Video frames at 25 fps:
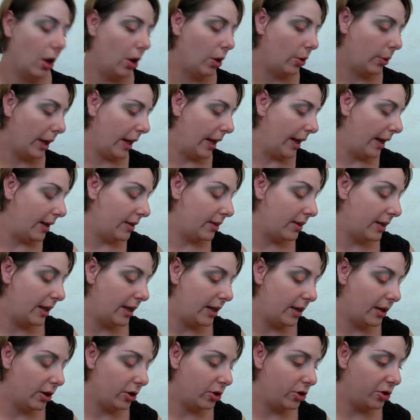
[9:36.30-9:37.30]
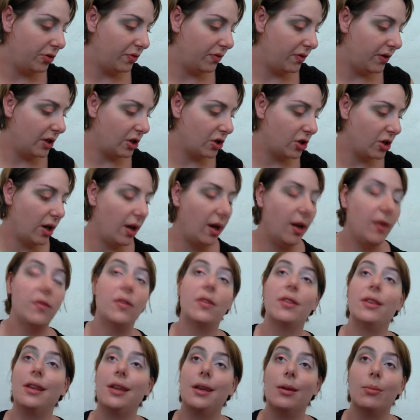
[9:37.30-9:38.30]
Okay, and then to finish off
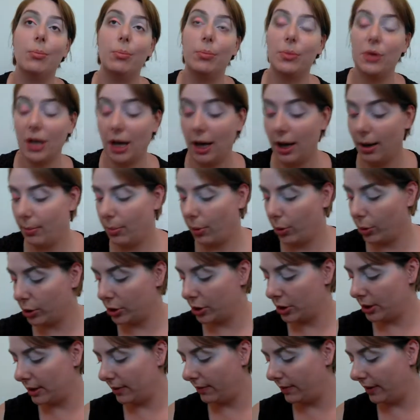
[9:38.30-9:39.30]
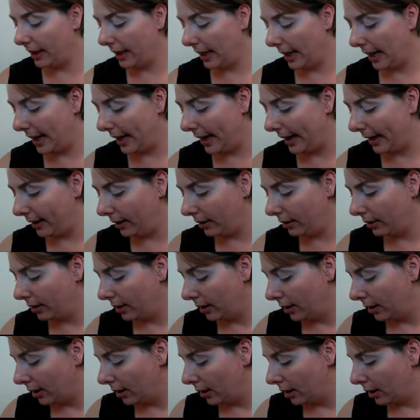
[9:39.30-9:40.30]
the top portion of the eye,
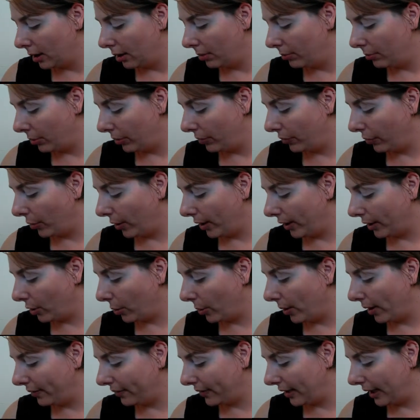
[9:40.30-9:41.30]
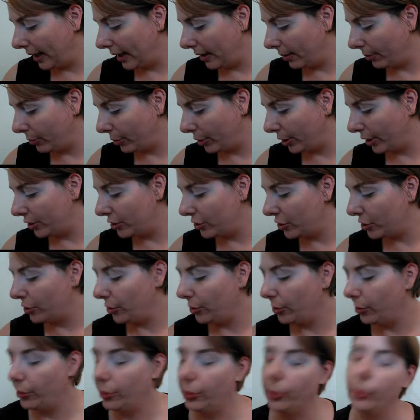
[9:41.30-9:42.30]
before I go off camera
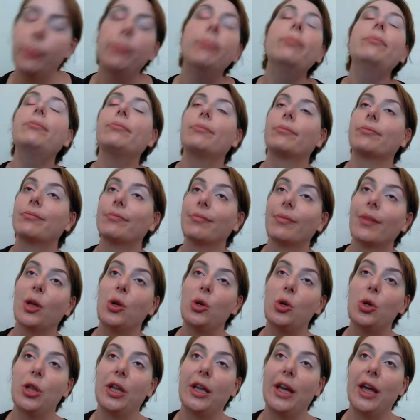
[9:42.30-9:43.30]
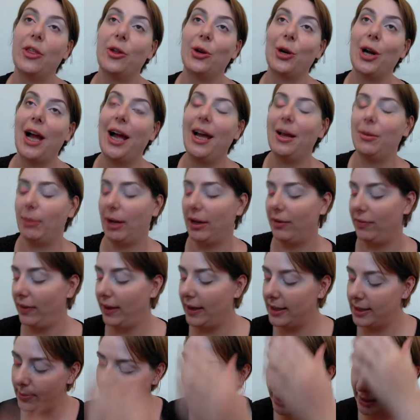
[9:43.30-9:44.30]
to do the other eye, my
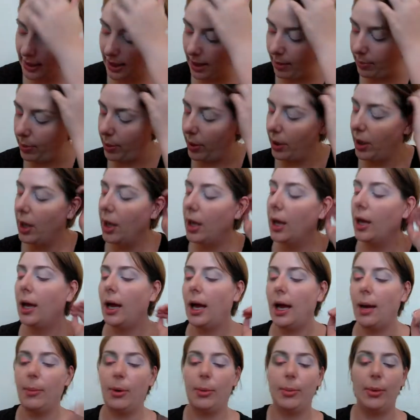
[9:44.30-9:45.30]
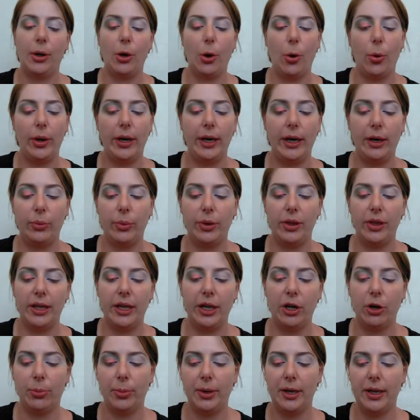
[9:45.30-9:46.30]
face makeup, I'm going to be going in with
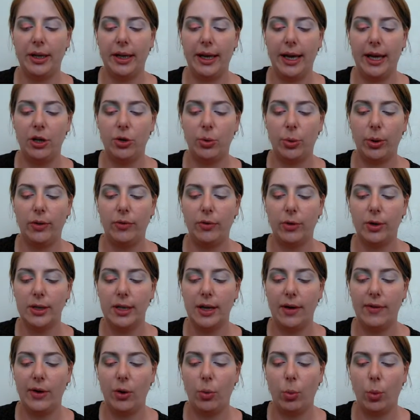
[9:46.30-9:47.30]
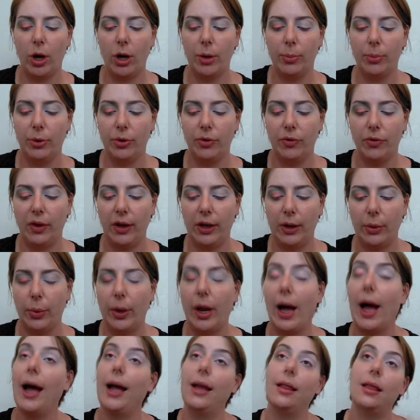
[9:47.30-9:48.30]
the Urban Decay 24/7 Waterproof Liquid
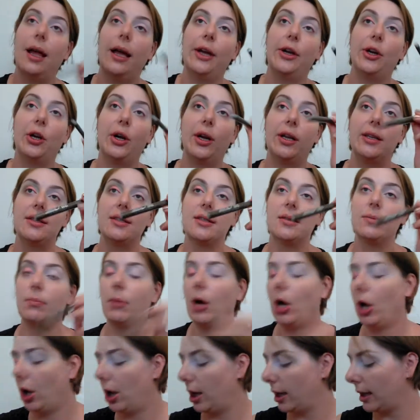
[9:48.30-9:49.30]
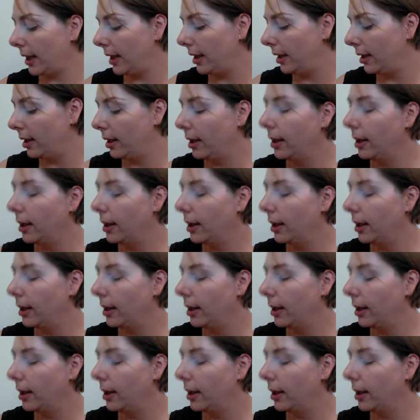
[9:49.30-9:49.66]
Eyeliner in Smog.